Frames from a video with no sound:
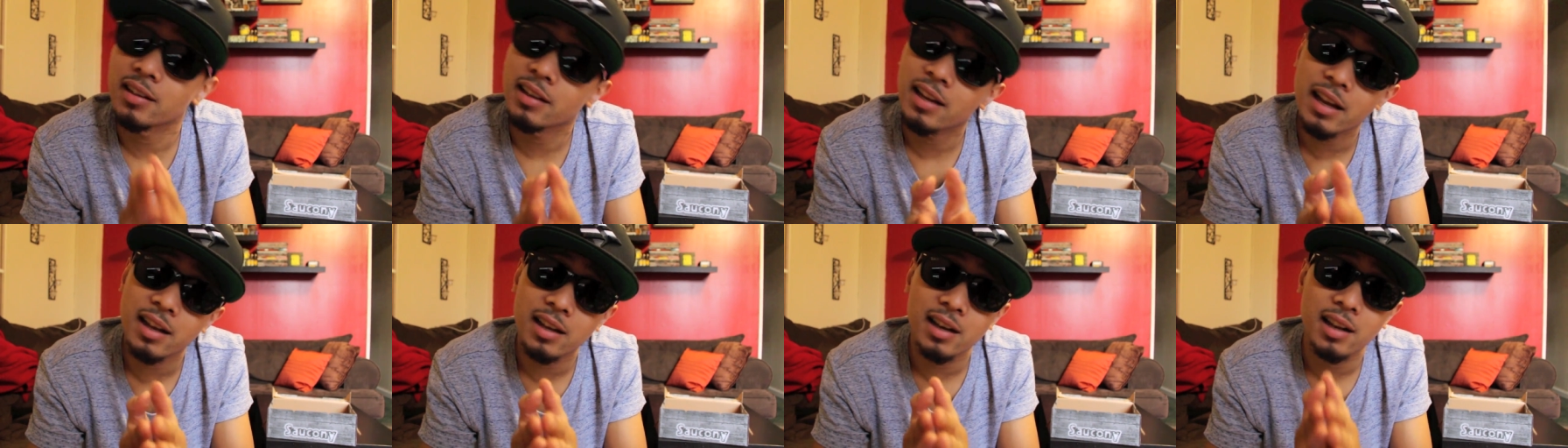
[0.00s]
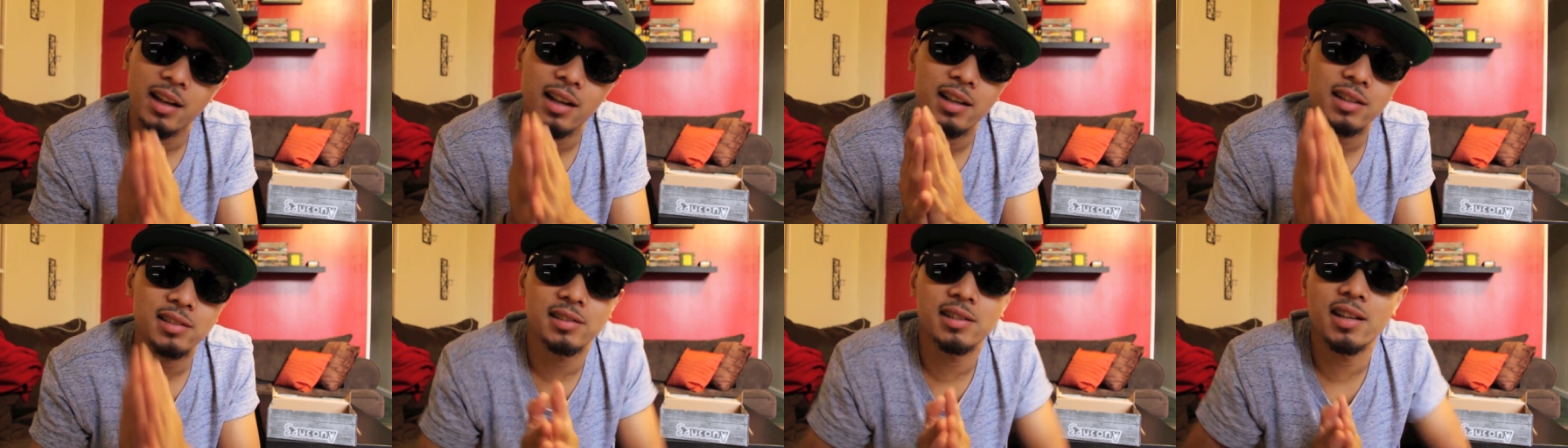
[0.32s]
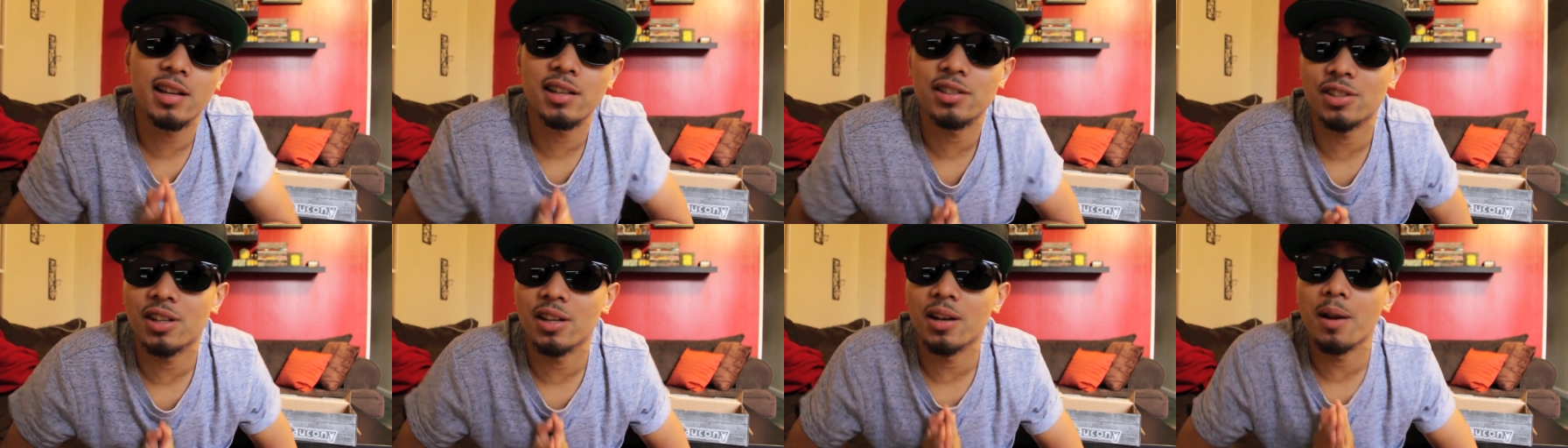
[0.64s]
Again, like I
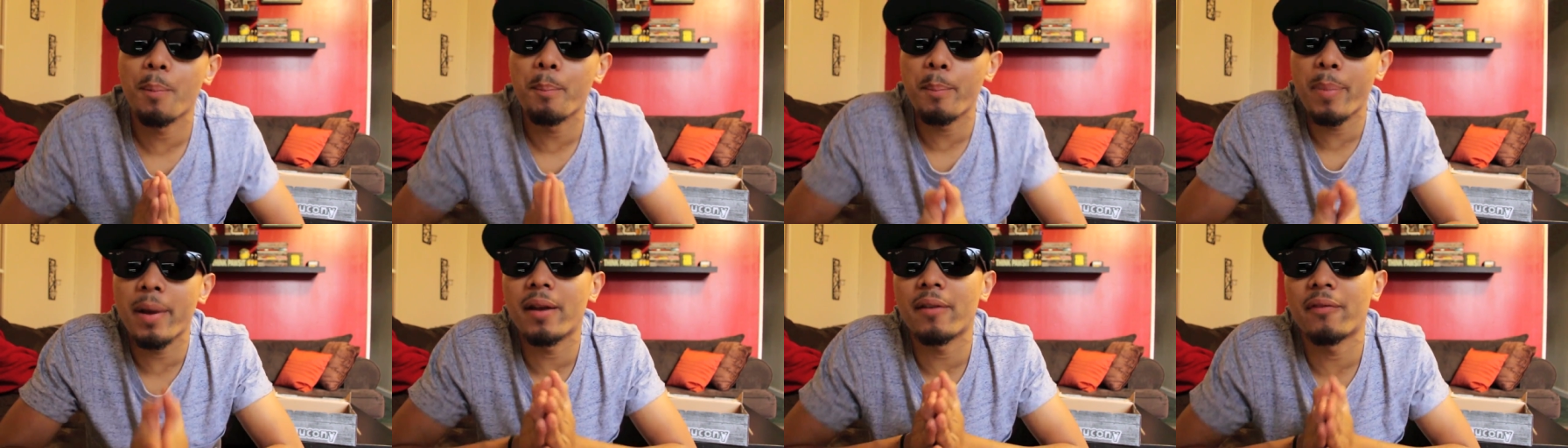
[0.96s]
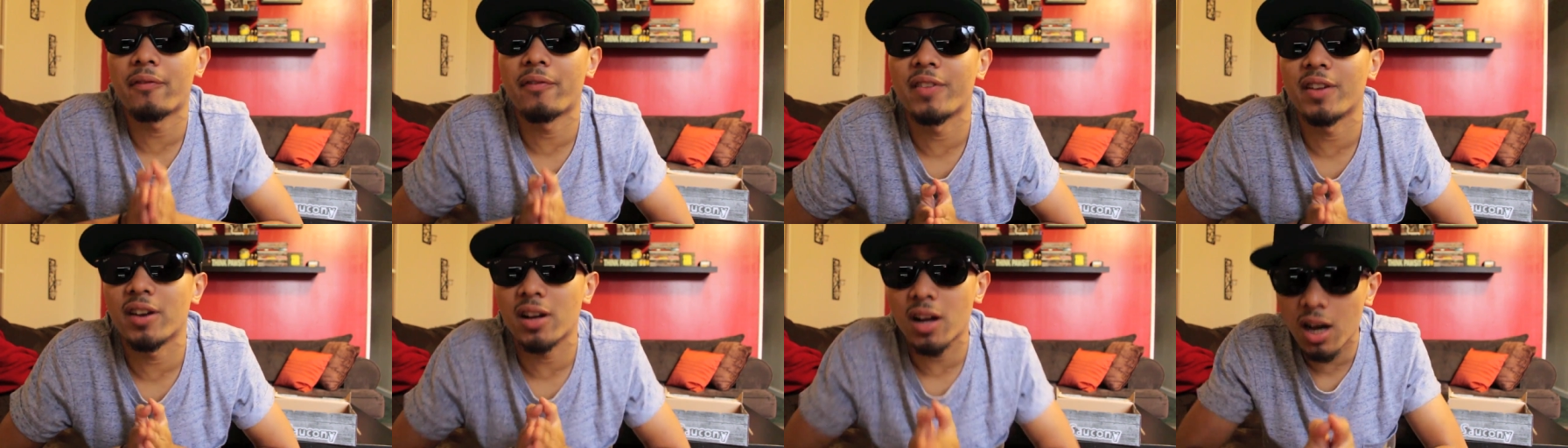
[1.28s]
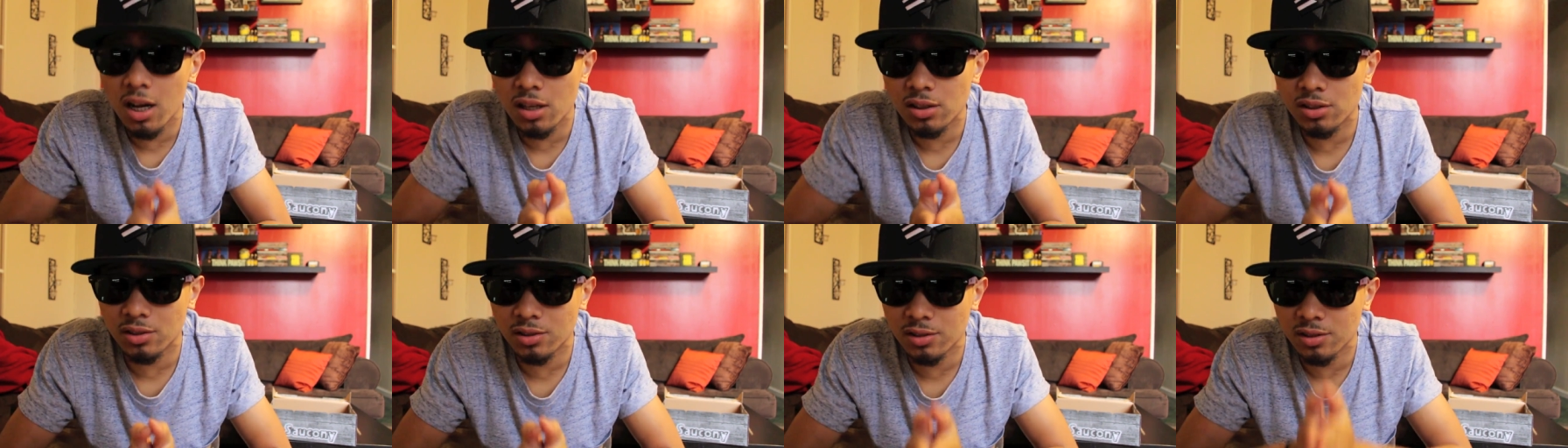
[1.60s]
said, it's gonna benefit
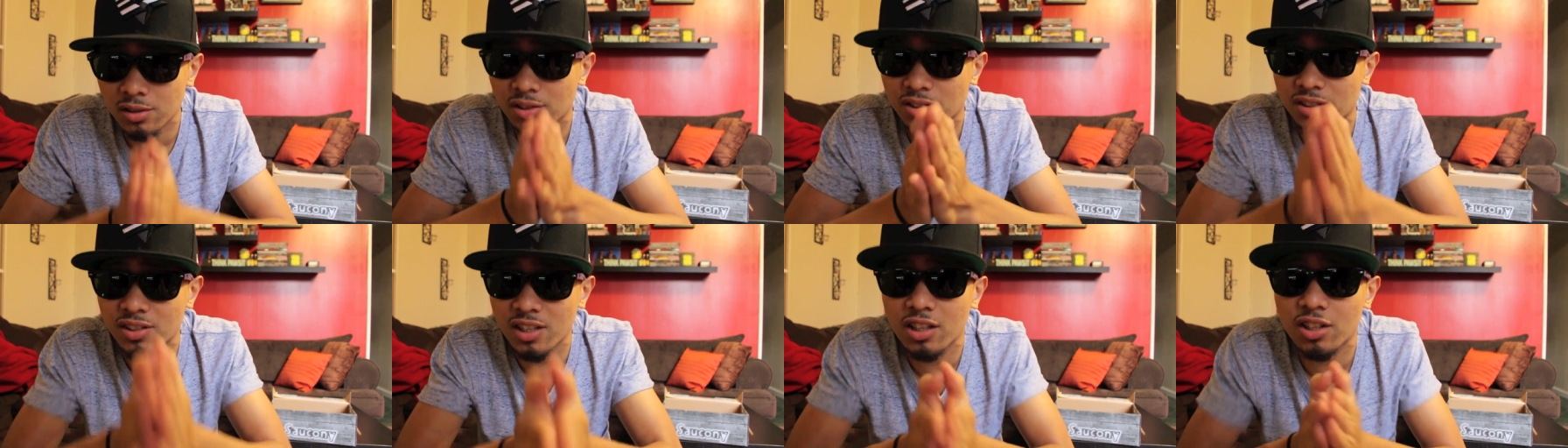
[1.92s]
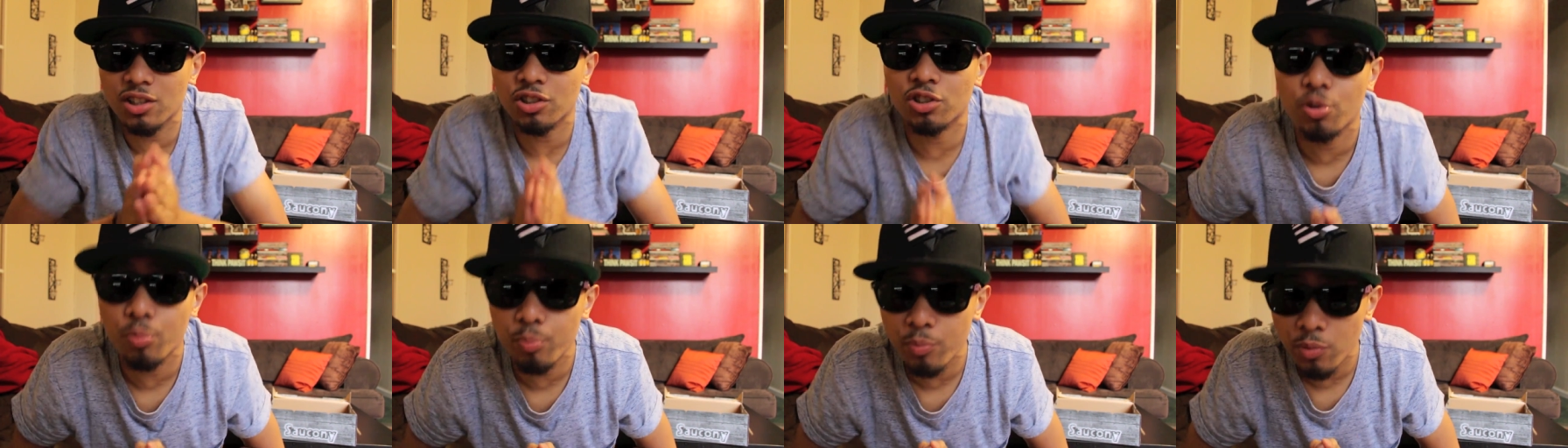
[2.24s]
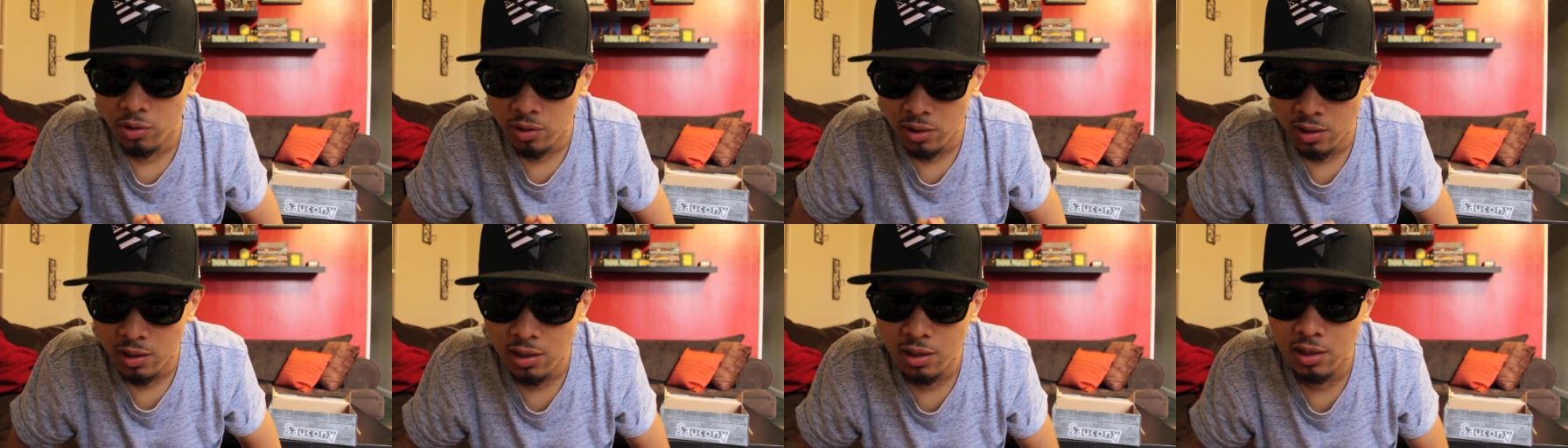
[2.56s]
us, the sneaker
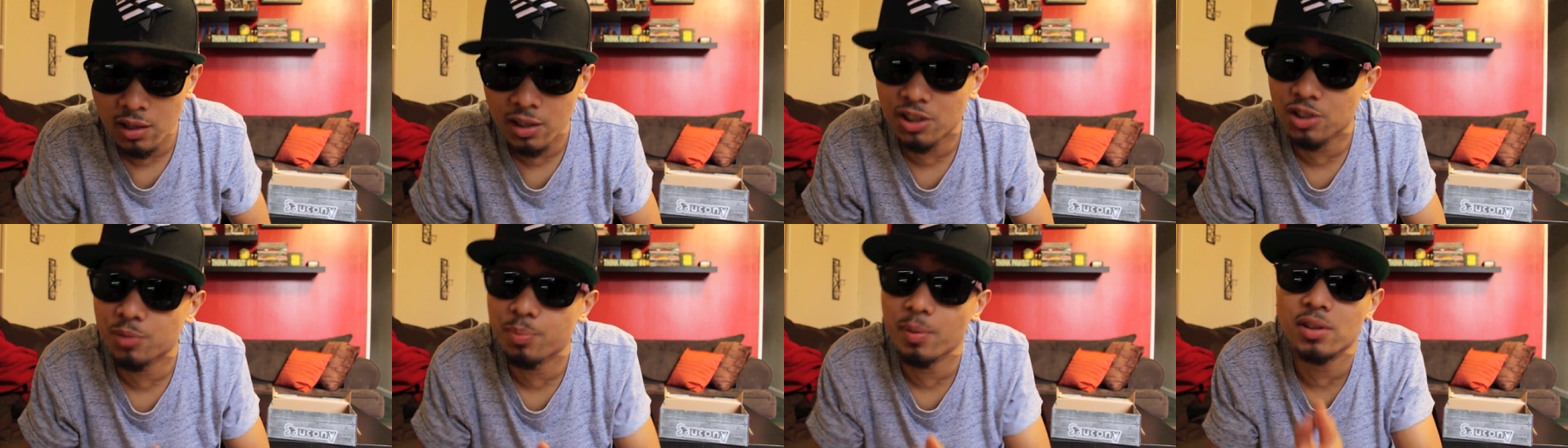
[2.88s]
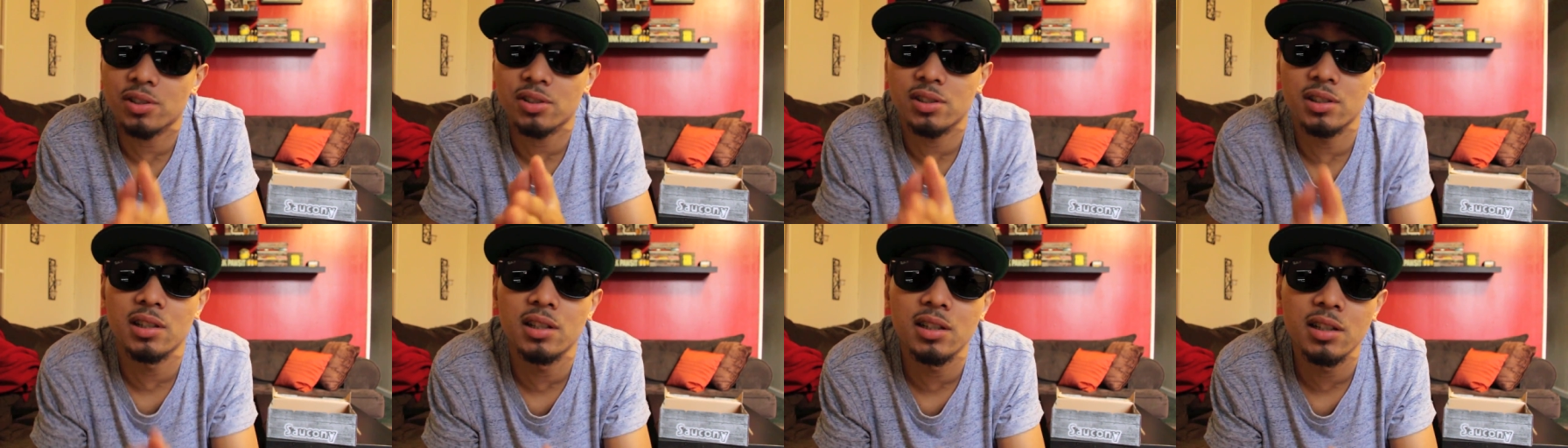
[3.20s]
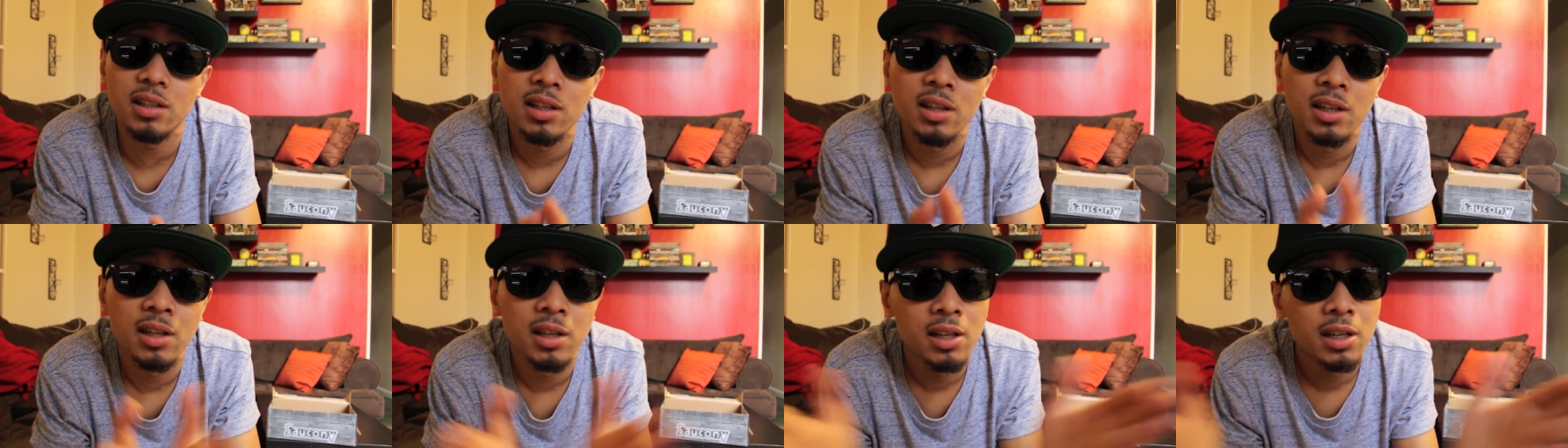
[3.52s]
community, especially